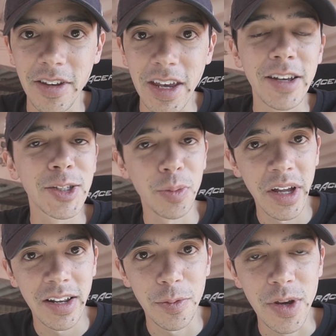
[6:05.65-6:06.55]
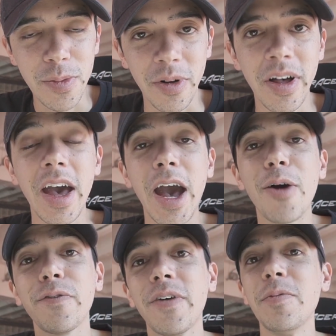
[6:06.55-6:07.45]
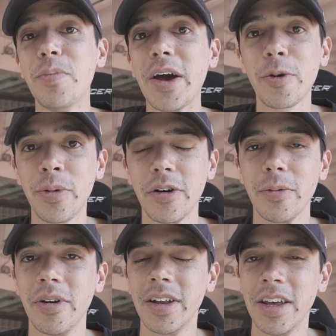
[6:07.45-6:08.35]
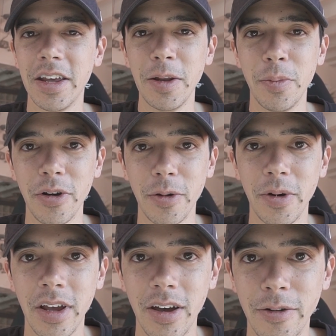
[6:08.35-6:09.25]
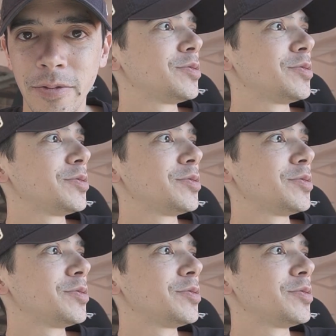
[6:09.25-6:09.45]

in explaining to people how to find better Pokemon in Pokemon Go.